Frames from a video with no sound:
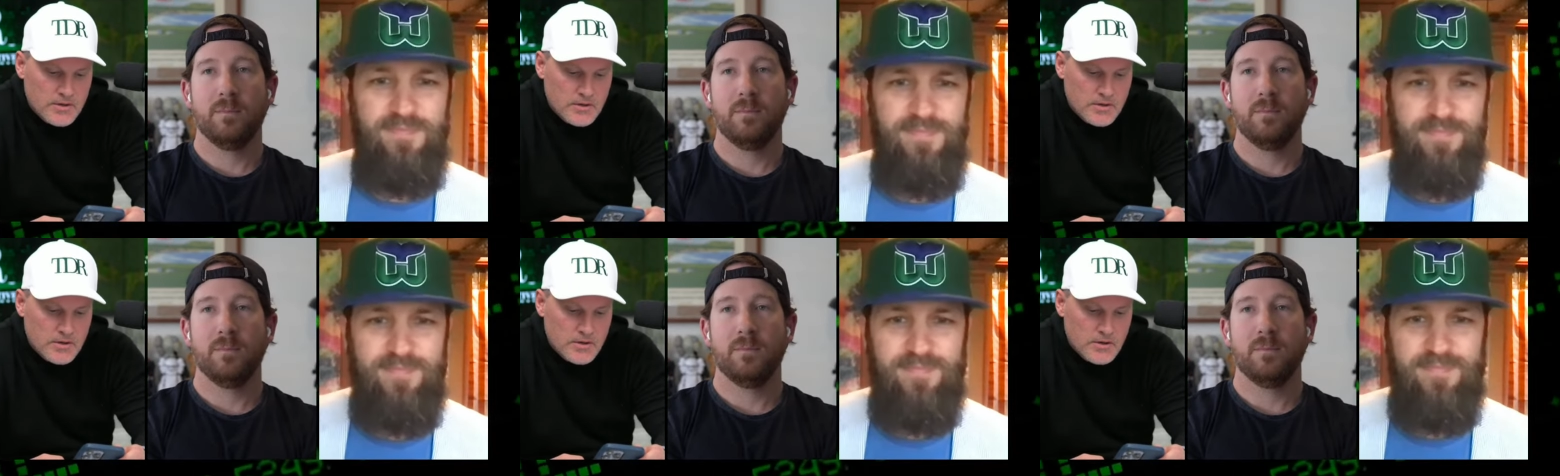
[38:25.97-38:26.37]

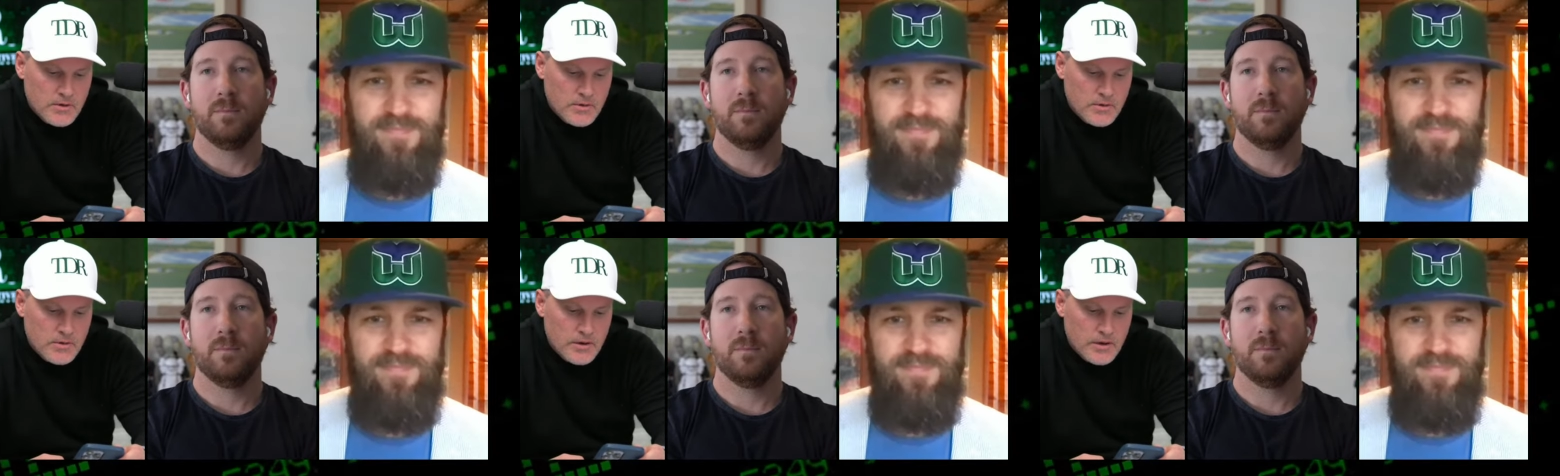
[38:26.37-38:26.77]

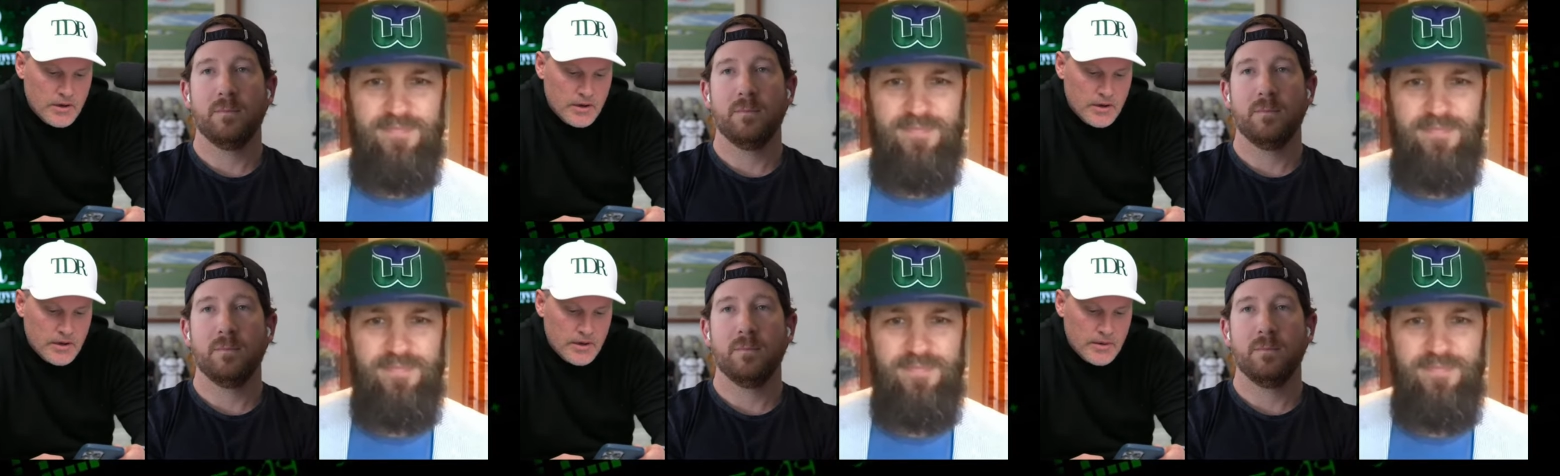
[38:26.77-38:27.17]
Speaker 1: too,
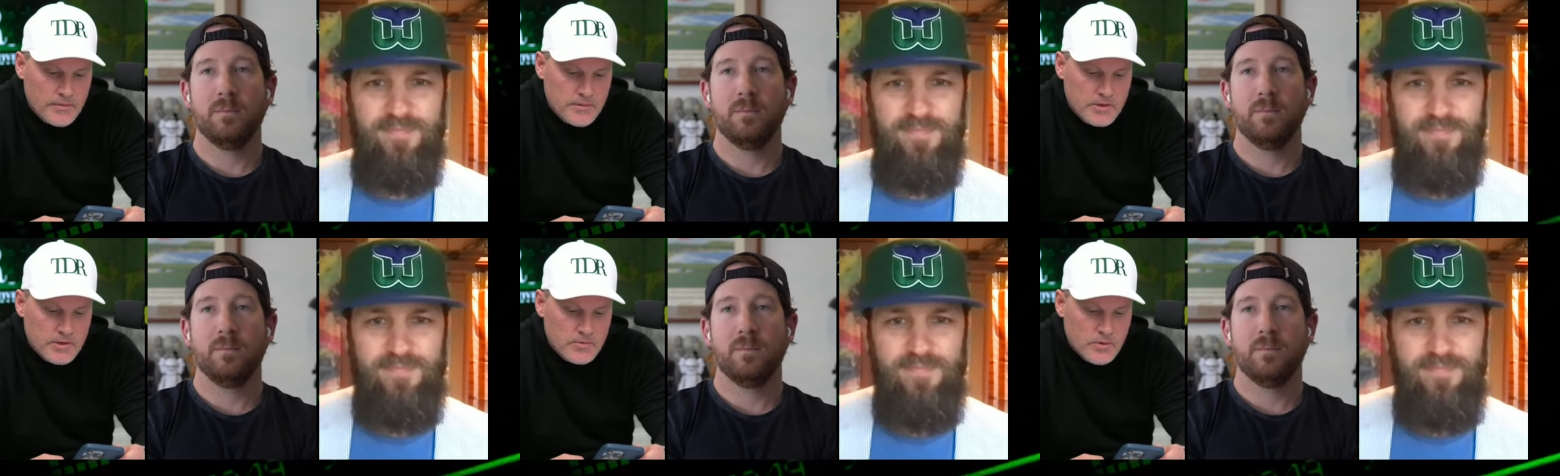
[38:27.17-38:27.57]
um,
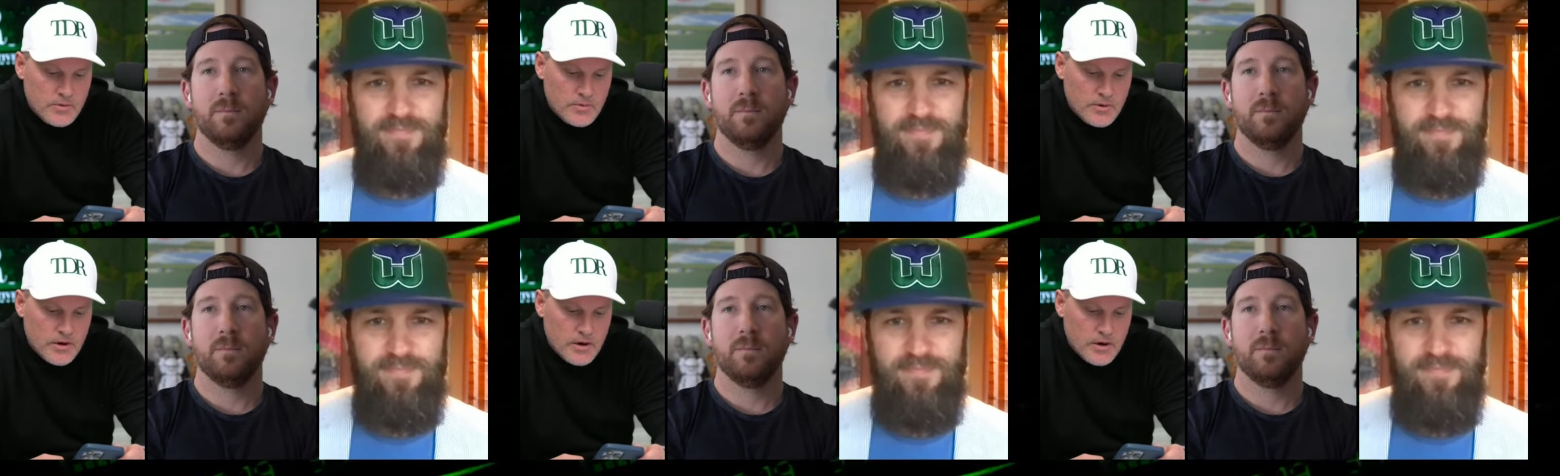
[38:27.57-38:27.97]
just with
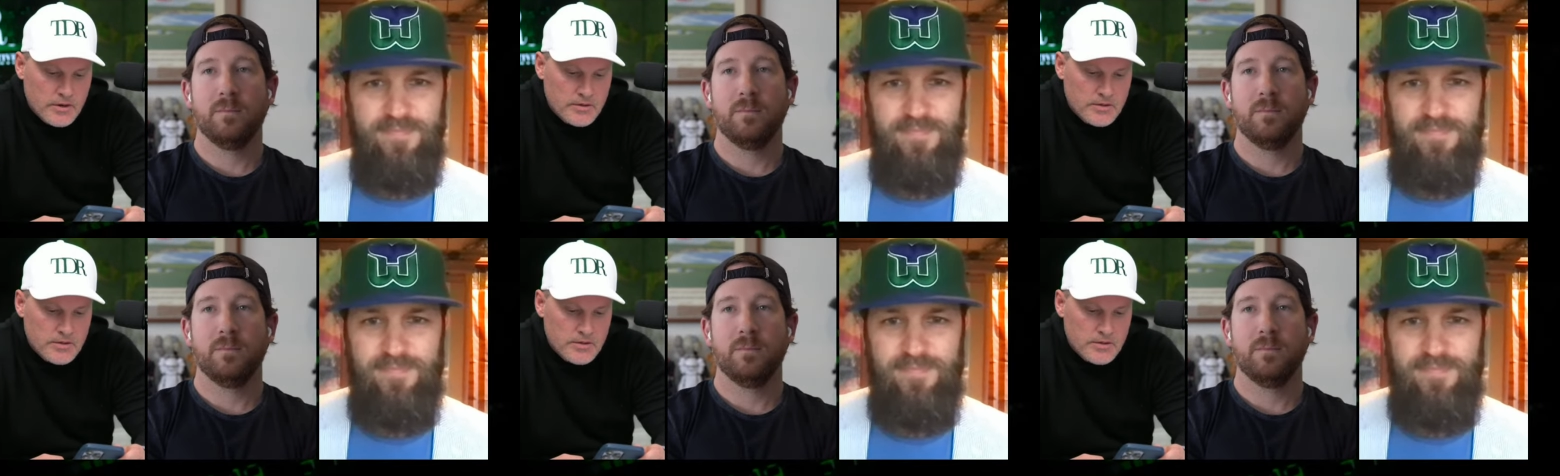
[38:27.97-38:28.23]
regards